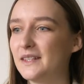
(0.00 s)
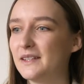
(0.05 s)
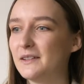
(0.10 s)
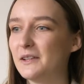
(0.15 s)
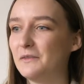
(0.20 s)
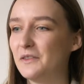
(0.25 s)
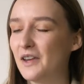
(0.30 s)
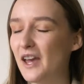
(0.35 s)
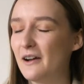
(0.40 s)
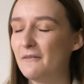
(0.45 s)

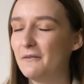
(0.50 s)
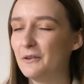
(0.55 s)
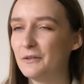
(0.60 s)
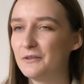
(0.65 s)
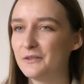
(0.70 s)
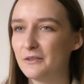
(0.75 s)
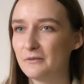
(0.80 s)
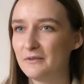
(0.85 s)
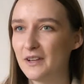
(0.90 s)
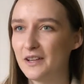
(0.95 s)
If you have
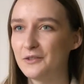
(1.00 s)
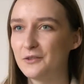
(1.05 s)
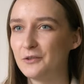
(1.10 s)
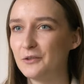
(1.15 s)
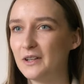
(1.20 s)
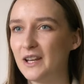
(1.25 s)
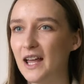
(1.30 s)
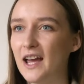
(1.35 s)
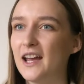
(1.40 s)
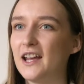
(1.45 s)
loads of
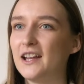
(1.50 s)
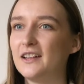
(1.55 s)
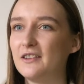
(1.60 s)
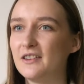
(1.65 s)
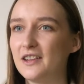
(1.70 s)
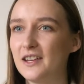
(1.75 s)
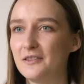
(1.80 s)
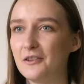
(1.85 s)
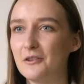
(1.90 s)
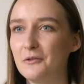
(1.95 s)
natural light,
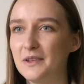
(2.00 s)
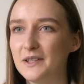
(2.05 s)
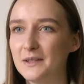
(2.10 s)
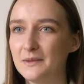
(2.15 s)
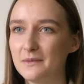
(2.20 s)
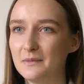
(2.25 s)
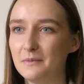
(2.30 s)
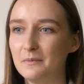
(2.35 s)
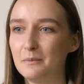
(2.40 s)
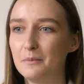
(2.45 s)
you can
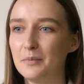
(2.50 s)
always